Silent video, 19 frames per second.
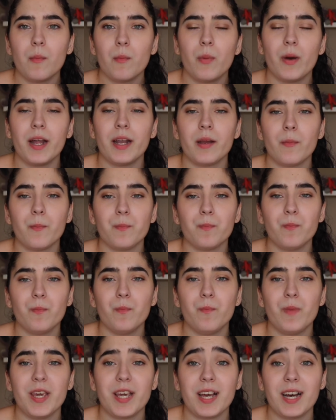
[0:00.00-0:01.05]
but
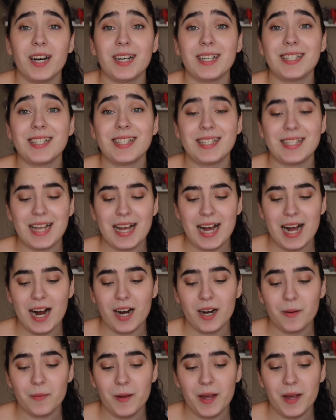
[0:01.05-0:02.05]
because our